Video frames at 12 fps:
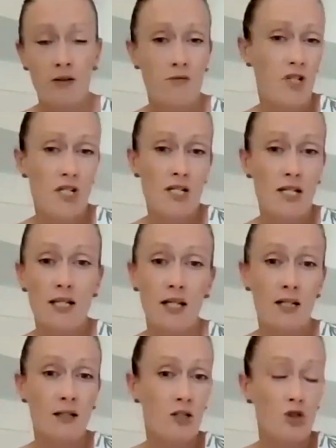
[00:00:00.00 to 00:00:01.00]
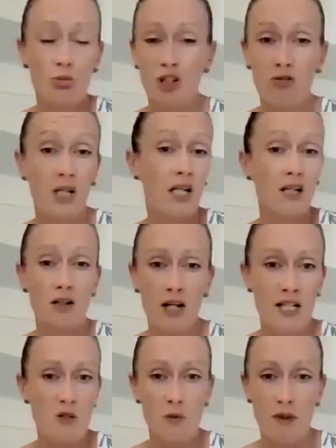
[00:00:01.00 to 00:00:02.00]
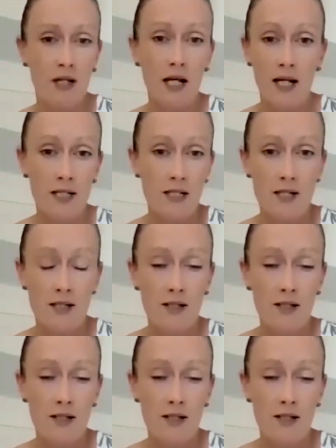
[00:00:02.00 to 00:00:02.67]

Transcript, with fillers: just seeking to be recognized within us